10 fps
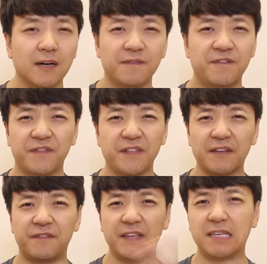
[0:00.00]
of
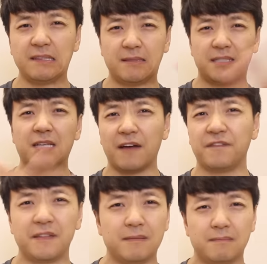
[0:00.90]
fluffy,
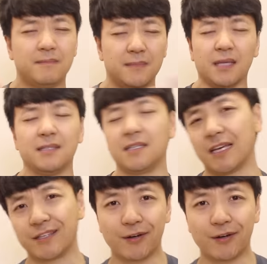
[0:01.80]
soft. Let's just get